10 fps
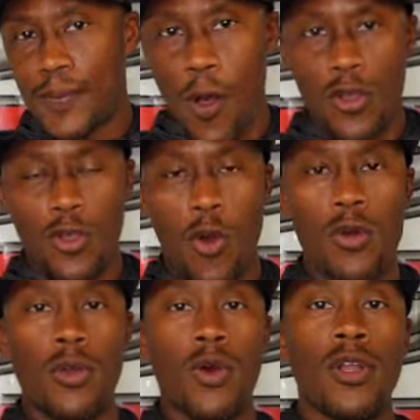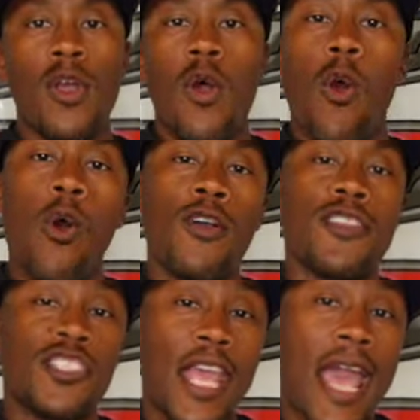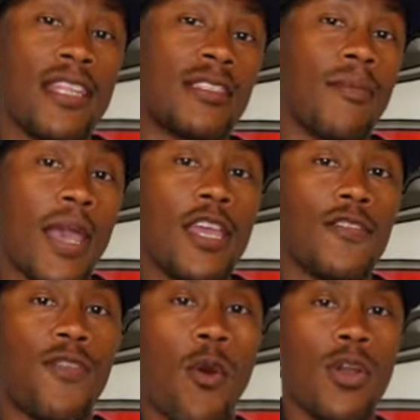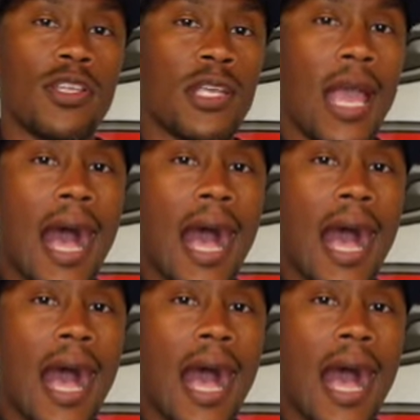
spawn going on, or the shad is the main forage.